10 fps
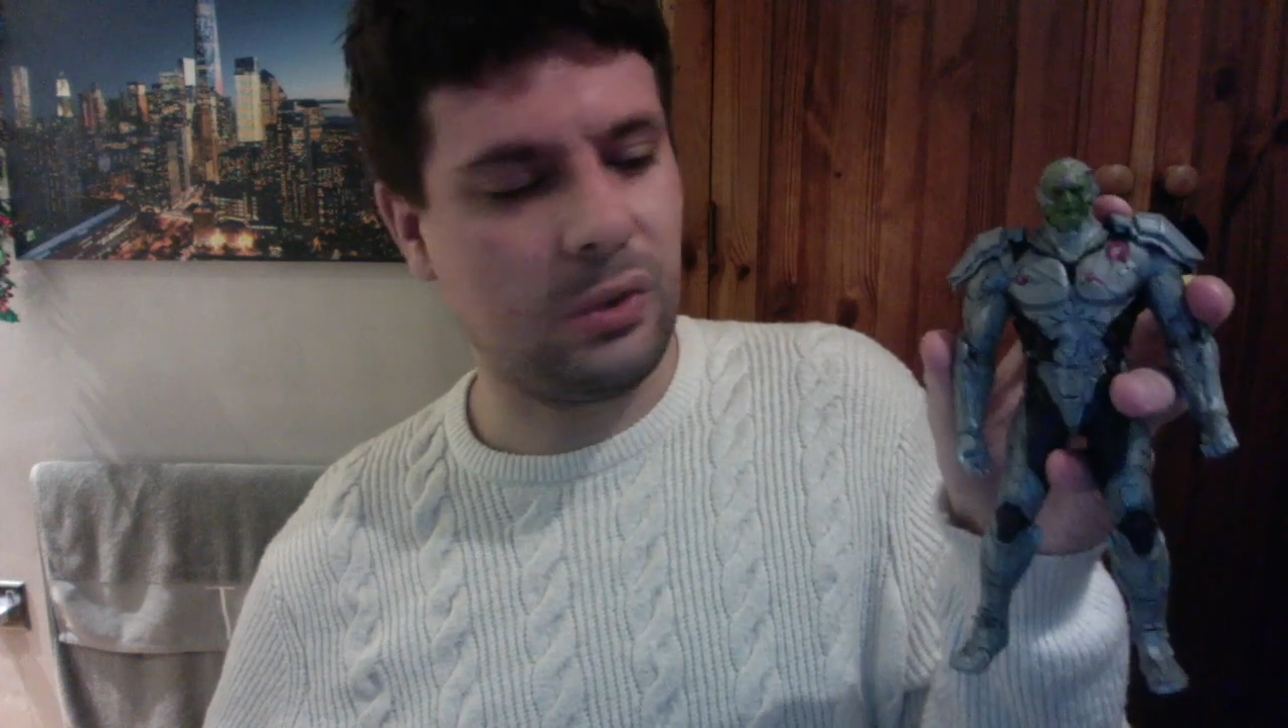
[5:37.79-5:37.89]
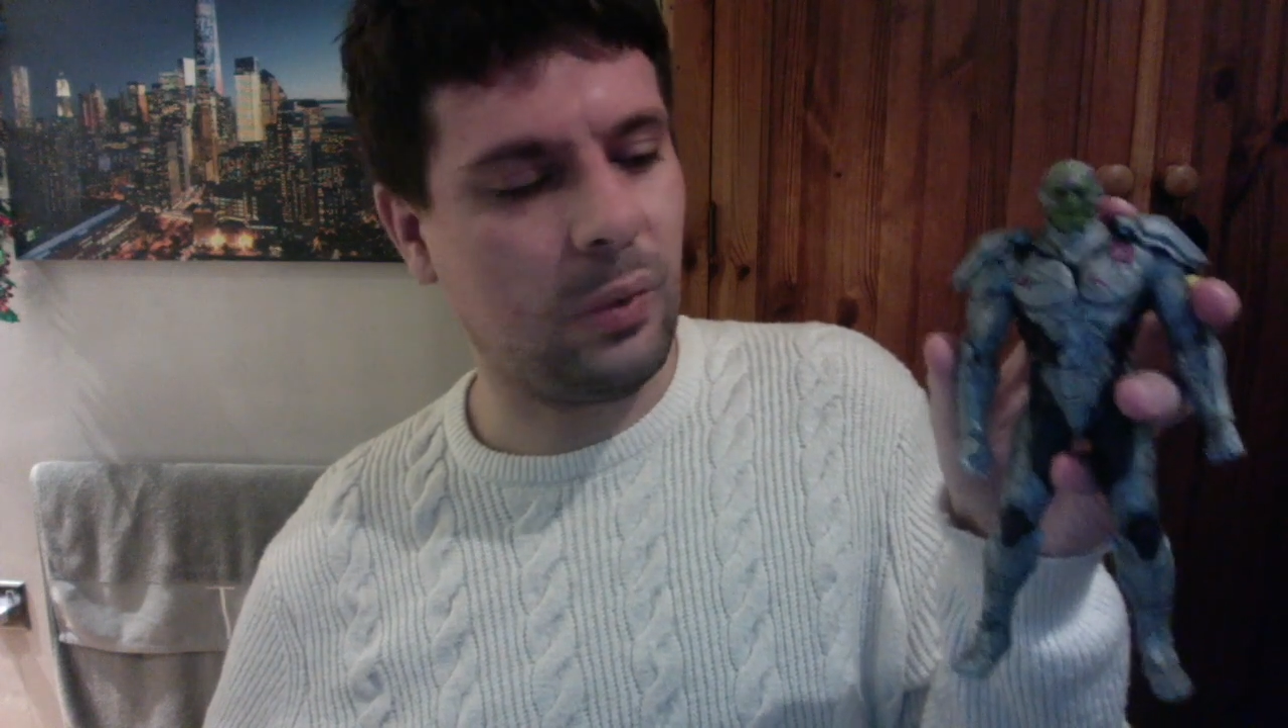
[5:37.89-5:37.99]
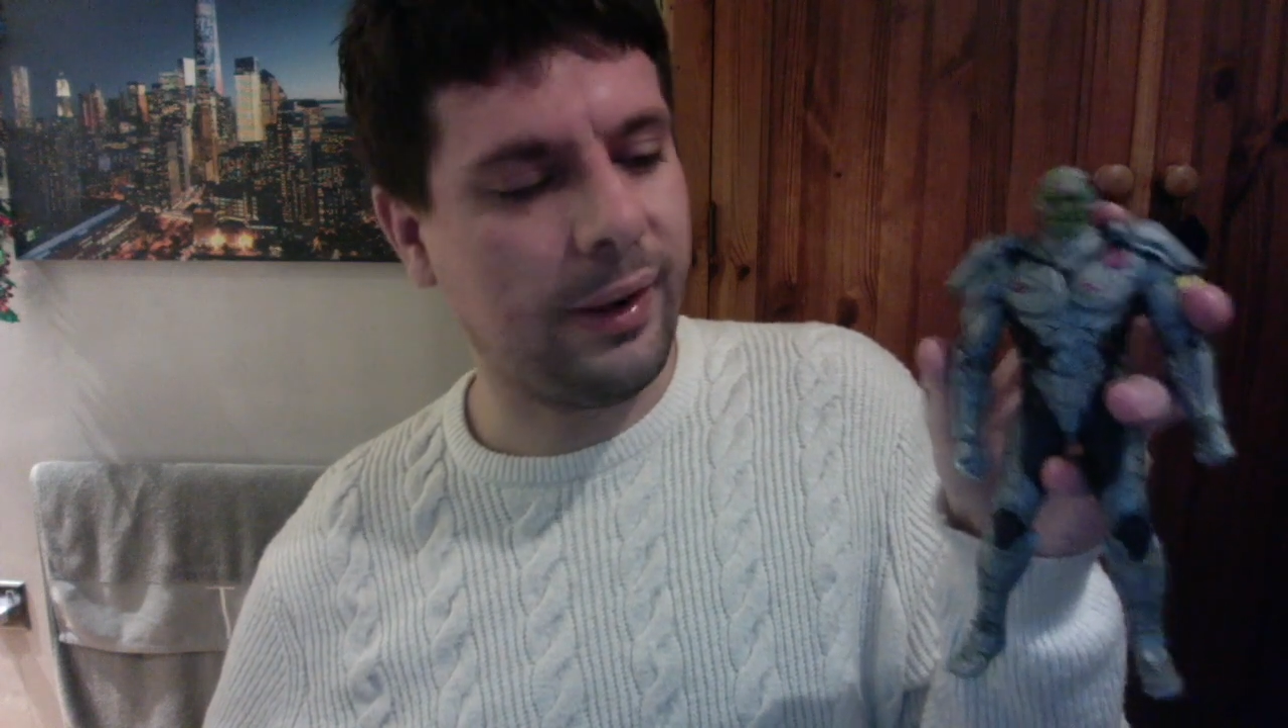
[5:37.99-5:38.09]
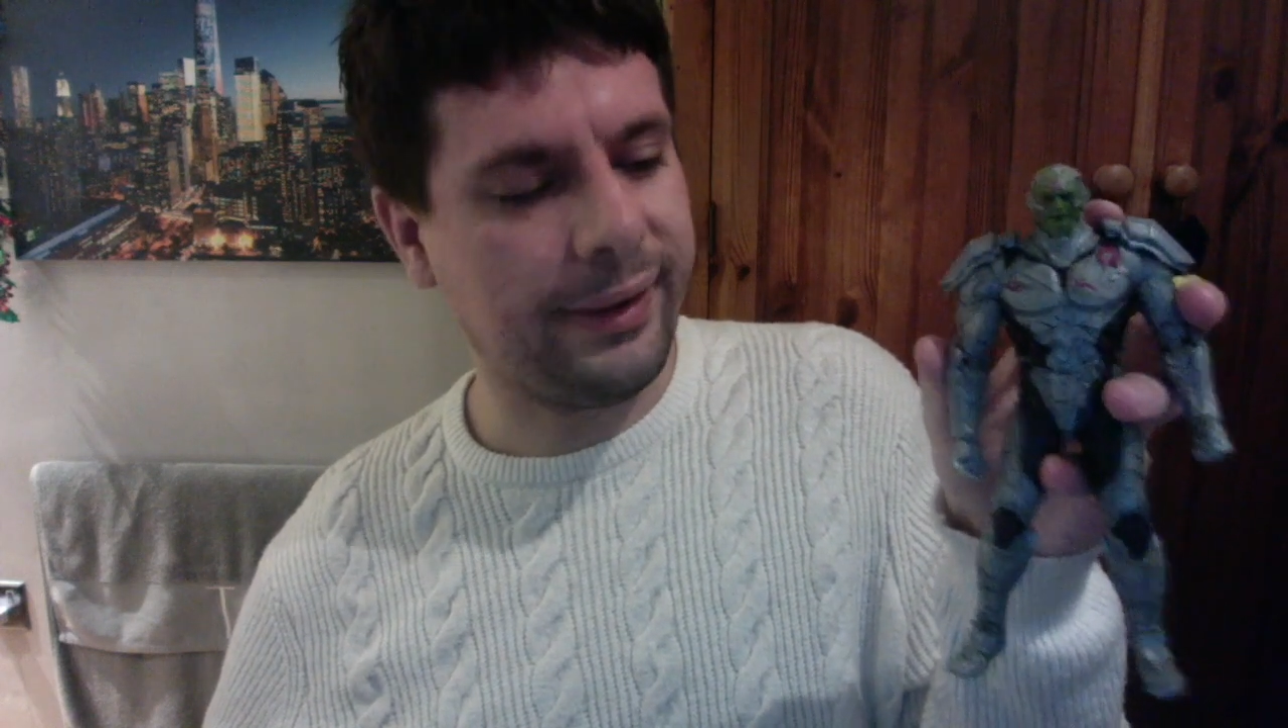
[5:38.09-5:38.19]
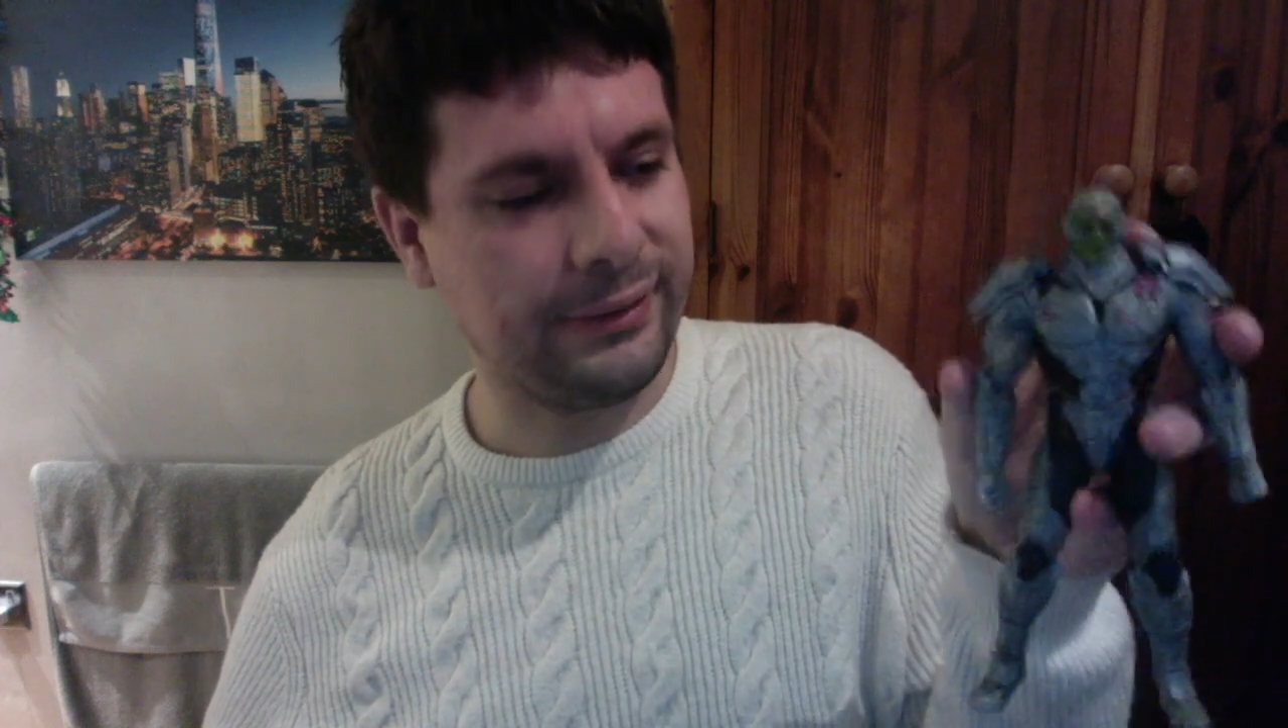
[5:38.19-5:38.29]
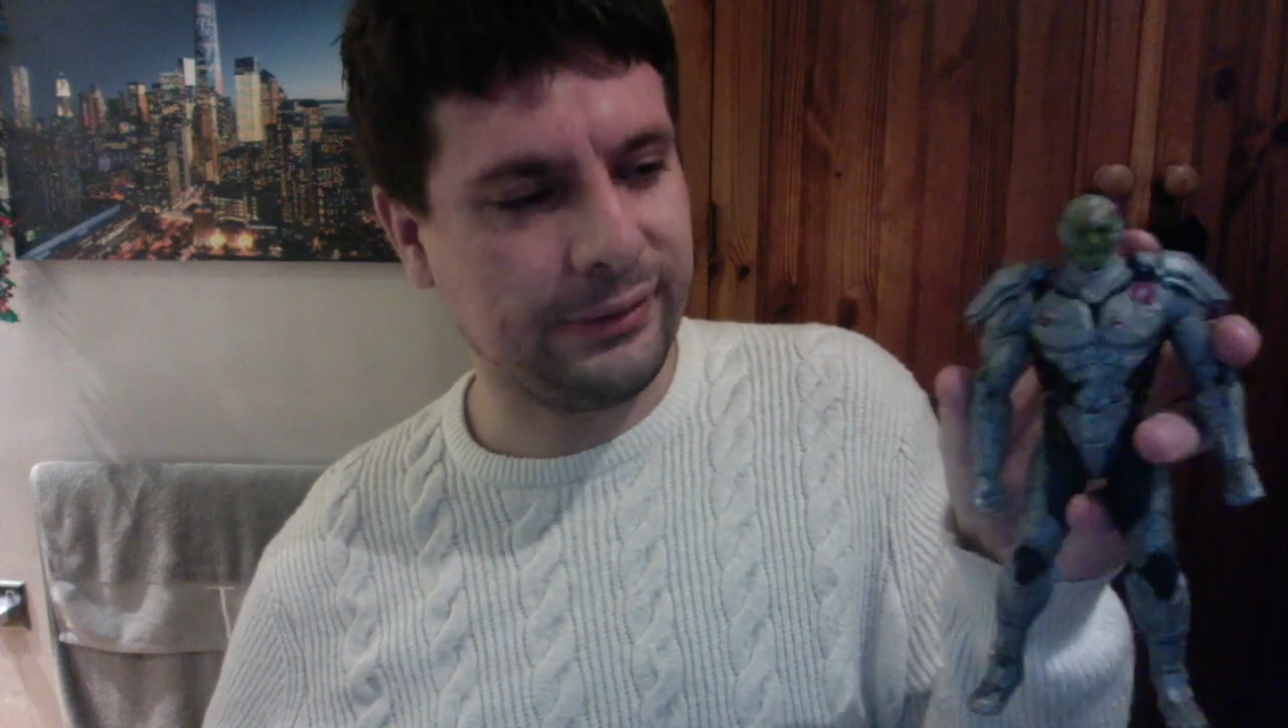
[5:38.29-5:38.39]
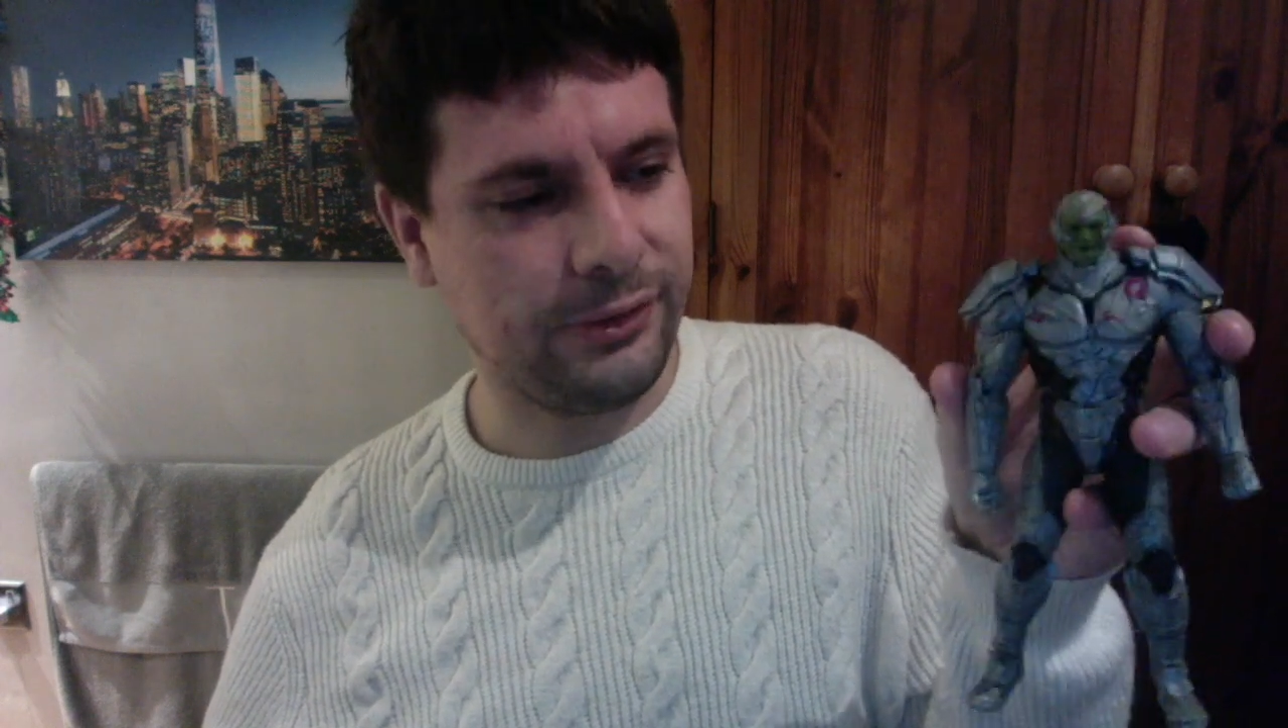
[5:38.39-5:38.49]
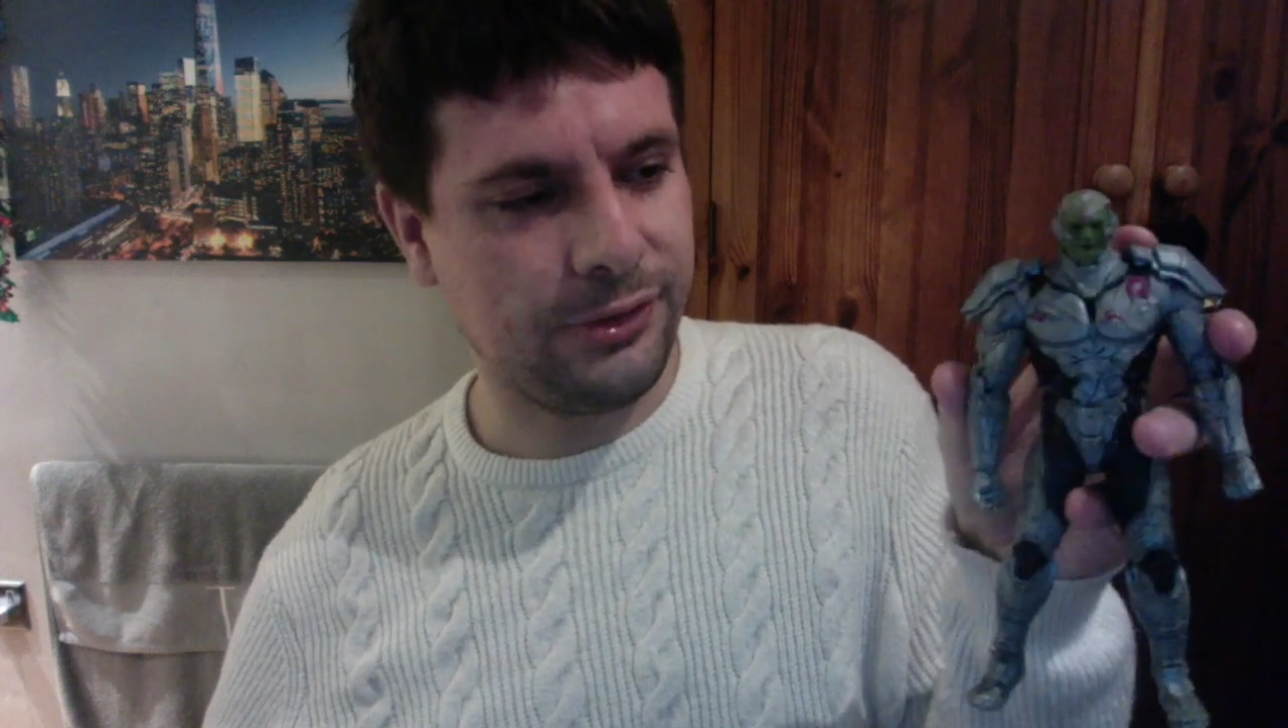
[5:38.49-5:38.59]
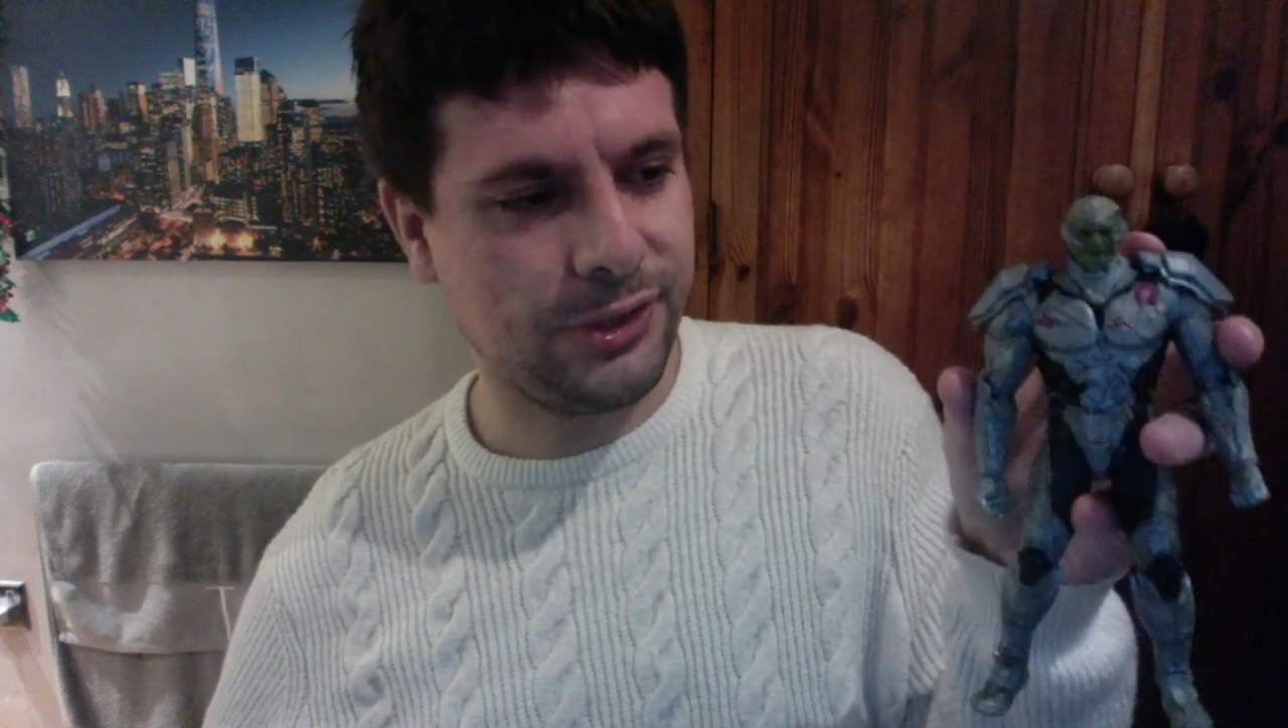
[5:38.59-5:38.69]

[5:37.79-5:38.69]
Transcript: quite loose,